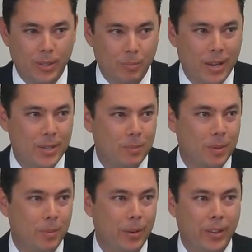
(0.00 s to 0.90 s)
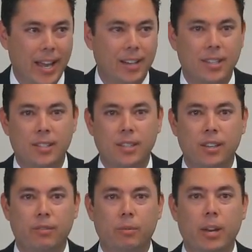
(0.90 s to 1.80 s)
in their basement to be able to access the
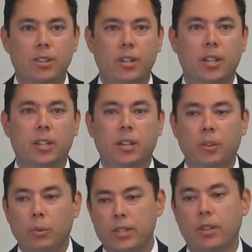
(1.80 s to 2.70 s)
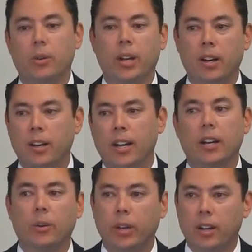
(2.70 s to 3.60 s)
information, what's going on and
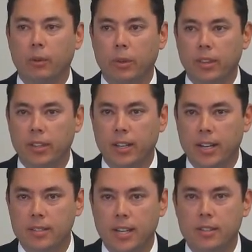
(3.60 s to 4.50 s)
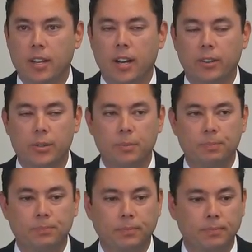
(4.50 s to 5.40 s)
not going on within the United States Congress.
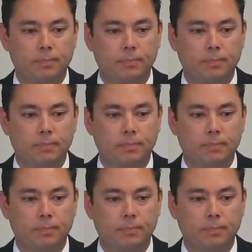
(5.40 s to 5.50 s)
Thank you.